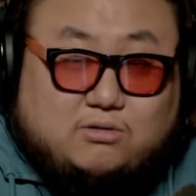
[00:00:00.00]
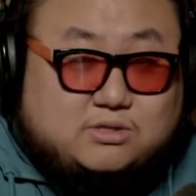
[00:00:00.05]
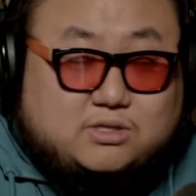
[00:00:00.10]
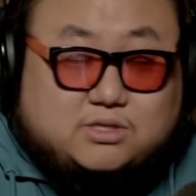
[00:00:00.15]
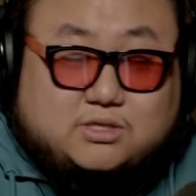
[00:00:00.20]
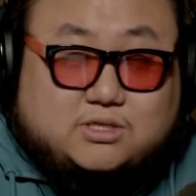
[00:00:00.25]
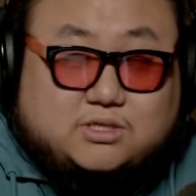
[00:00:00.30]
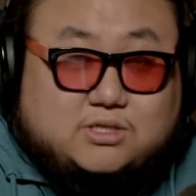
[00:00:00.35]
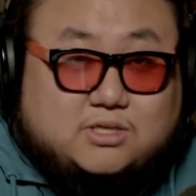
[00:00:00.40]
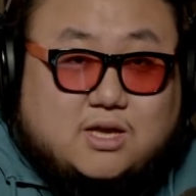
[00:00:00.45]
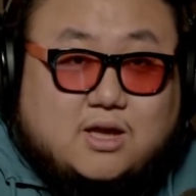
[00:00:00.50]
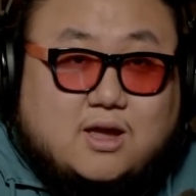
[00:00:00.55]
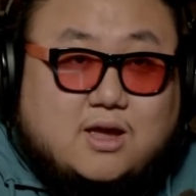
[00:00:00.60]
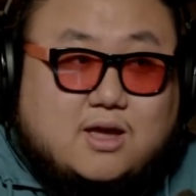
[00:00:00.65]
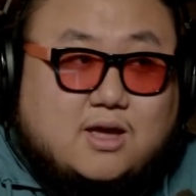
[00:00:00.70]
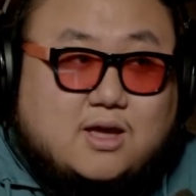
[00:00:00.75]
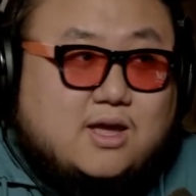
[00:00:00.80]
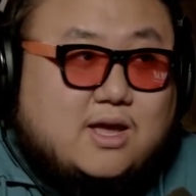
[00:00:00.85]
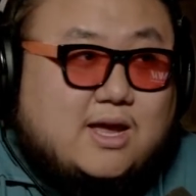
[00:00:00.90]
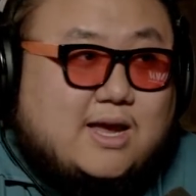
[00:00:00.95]
just
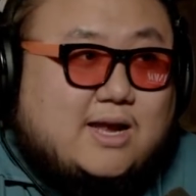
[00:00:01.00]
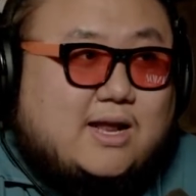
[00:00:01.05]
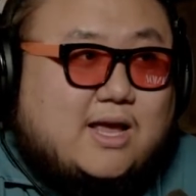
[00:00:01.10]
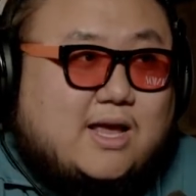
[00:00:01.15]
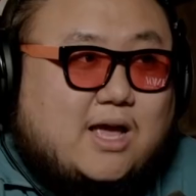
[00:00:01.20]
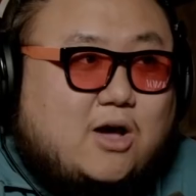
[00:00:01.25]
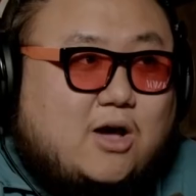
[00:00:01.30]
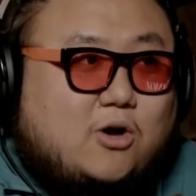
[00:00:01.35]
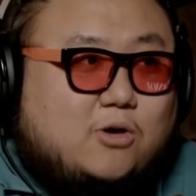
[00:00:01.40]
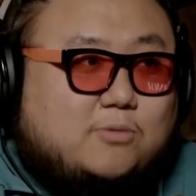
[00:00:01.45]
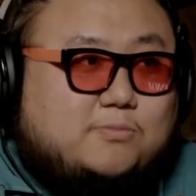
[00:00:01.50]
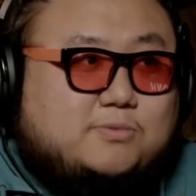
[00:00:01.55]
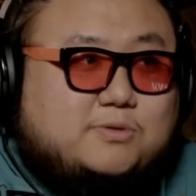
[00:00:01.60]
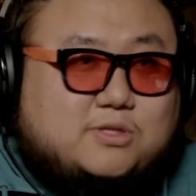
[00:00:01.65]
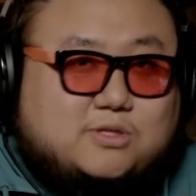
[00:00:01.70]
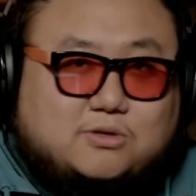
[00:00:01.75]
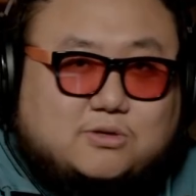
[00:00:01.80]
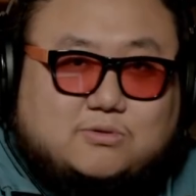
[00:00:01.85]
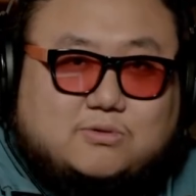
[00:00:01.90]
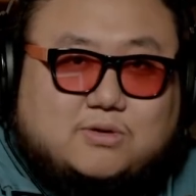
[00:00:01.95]
it
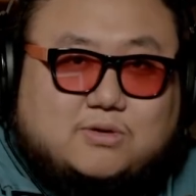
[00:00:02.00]
helps you.